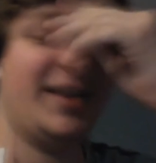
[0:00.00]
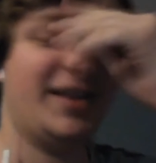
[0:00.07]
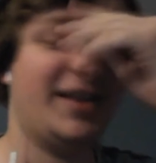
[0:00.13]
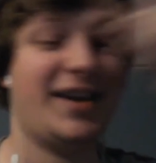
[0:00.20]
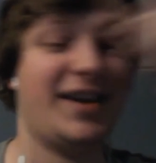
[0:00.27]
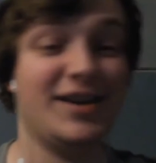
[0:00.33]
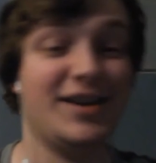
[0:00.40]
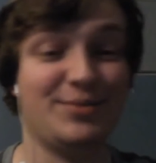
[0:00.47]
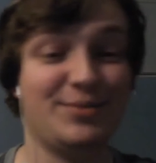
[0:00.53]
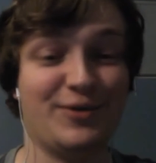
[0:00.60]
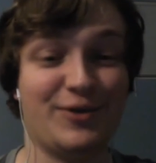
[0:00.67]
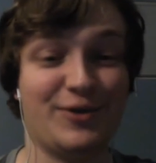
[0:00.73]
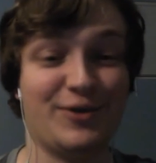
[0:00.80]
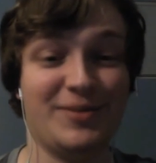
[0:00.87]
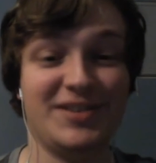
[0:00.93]
Like his
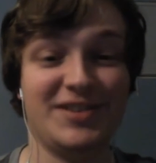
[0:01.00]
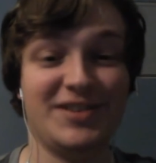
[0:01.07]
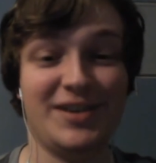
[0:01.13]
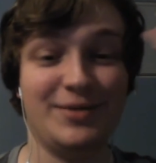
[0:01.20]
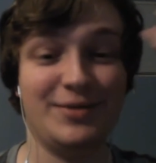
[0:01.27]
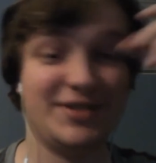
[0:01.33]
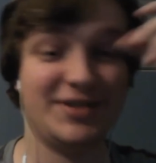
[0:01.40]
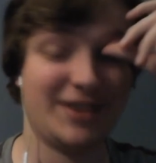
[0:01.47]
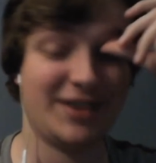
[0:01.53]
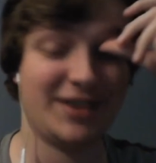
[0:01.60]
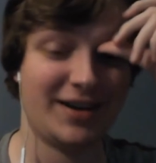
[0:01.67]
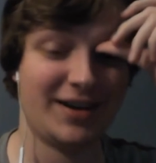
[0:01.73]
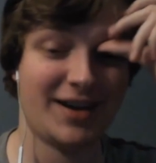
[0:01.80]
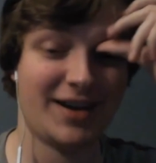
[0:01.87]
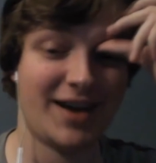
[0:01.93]
performance, he was
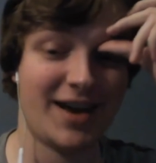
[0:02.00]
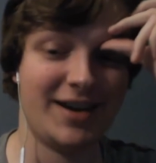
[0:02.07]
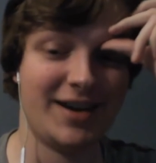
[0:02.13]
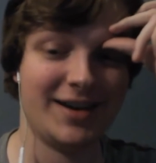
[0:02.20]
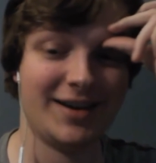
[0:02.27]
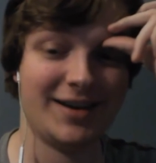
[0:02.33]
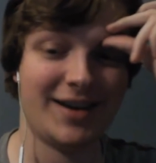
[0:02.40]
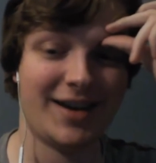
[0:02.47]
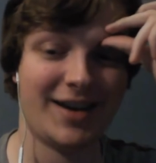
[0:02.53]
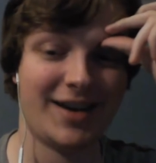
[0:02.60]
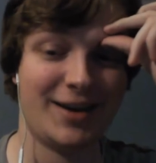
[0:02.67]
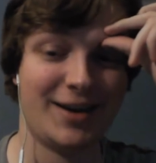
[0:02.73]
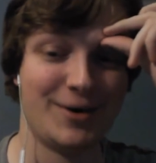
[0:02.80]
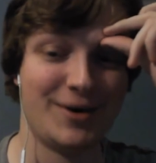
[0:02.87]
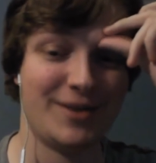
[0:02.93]
kind of
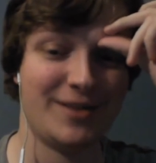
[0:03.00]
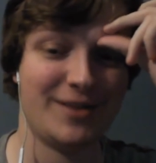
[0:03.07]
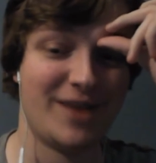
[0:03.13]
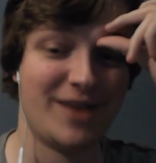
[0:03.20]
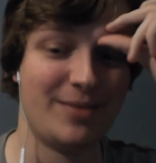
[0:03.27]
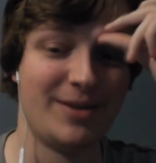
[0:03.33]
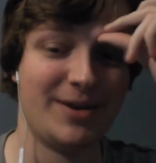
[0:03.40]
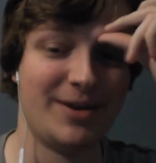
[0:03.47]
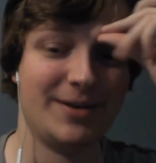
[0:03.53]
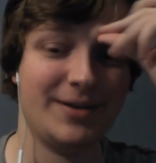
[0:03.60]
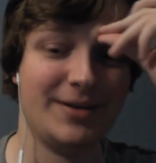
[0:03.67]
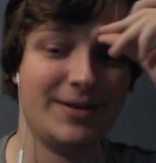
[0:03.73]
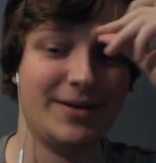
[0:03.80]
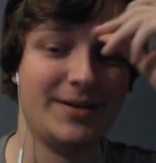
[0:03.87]
hokey in my opinion.